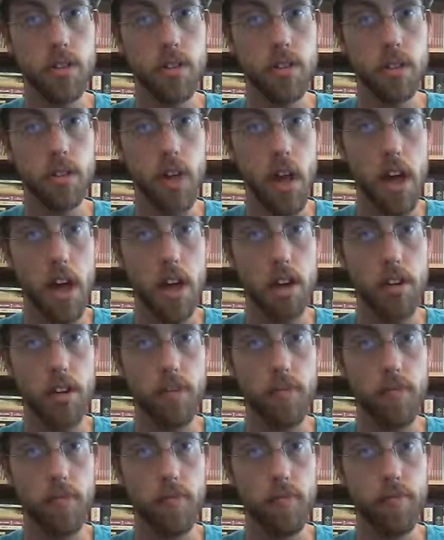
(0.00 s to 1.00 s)
to A.
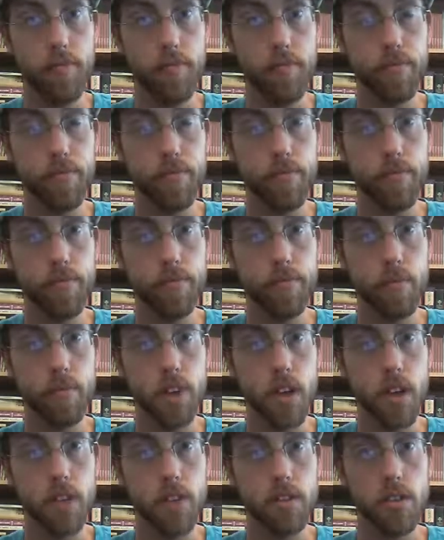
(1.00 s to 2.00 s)

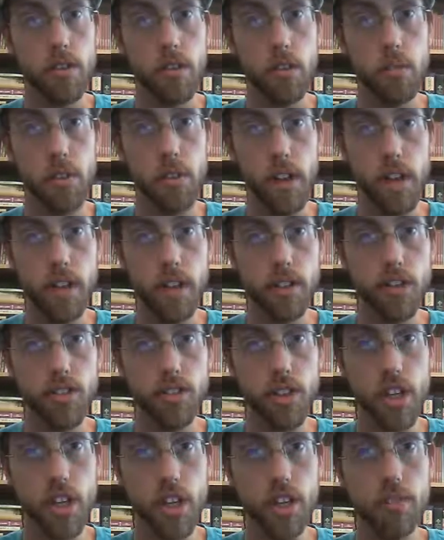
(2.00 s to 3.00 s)
So you're playing
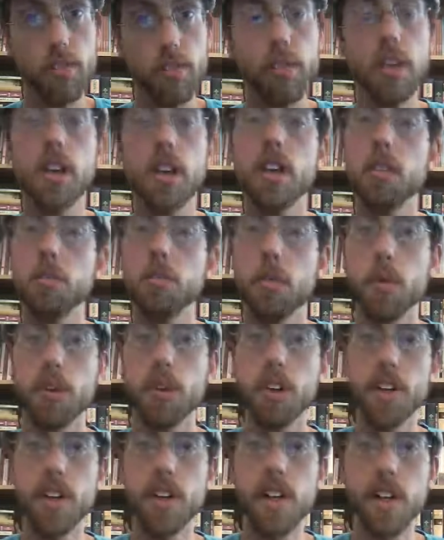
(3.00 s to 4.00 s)
G, but
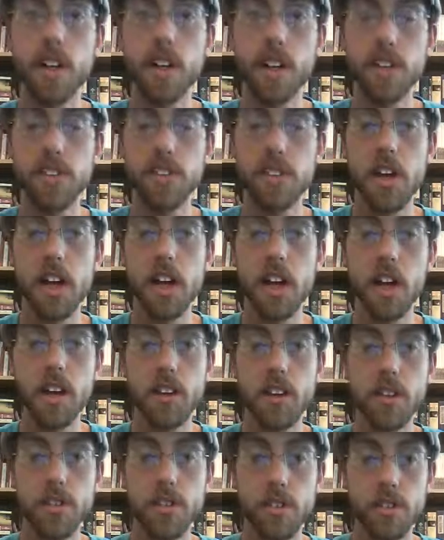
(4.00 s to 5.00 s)
what you're hearing is A,
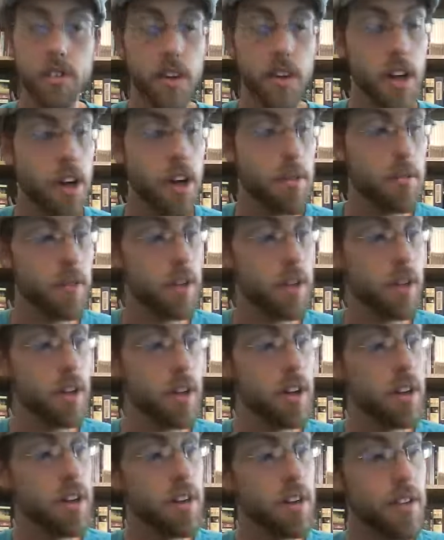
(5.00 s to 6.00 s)
so it's very helpful.
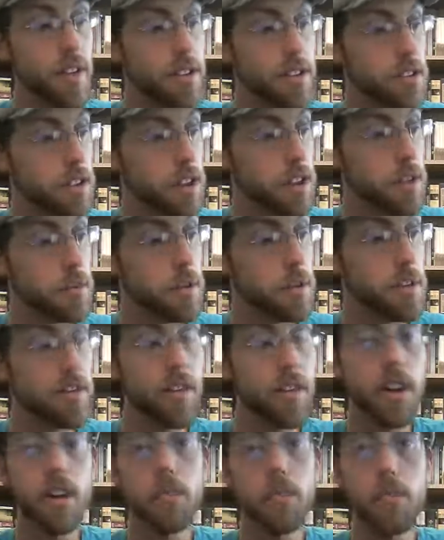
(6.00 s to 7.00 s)
That's going to be a
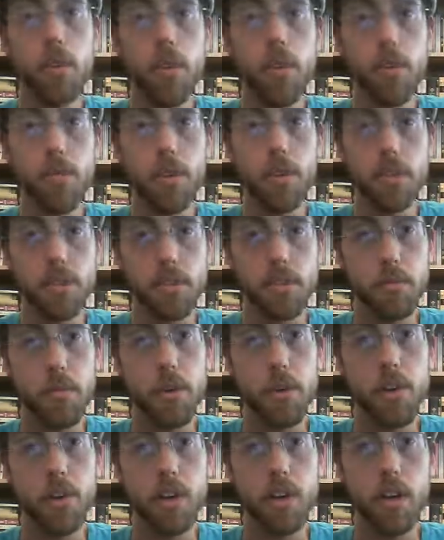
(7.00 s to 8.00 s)
very important
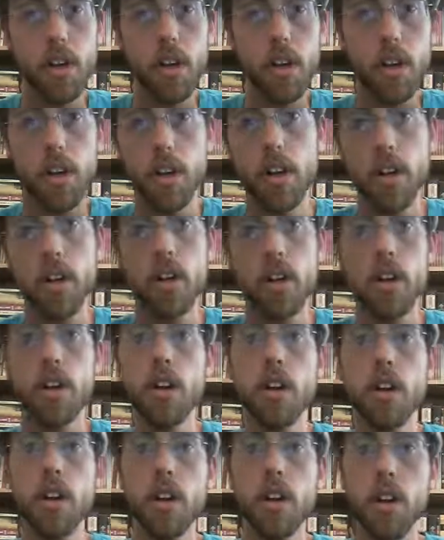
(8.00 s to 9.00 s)
principle,
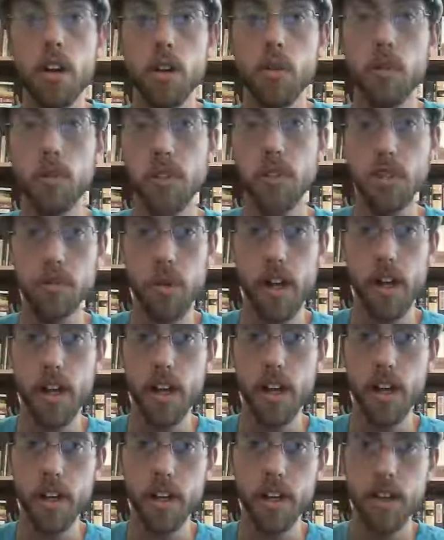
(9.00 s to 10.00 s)
which is
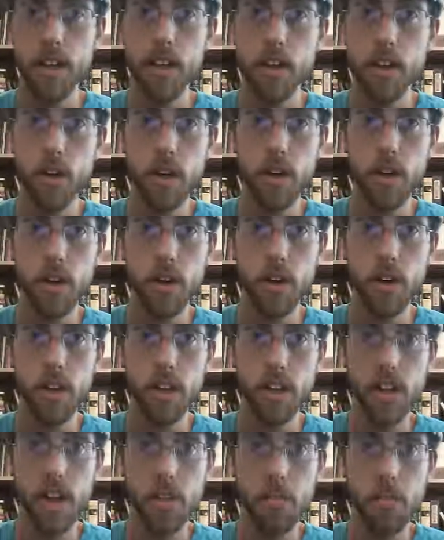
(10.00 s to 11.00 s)
why you need to go get
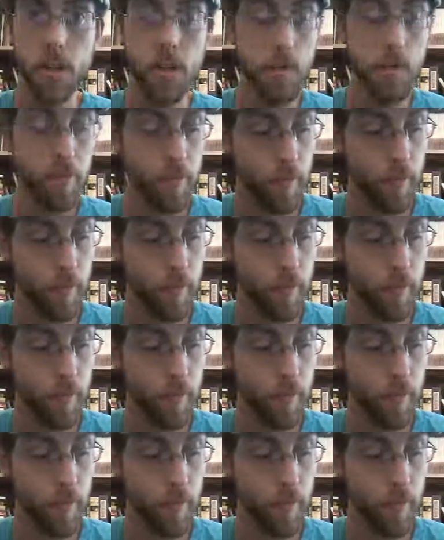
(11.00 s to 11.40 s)
a capo.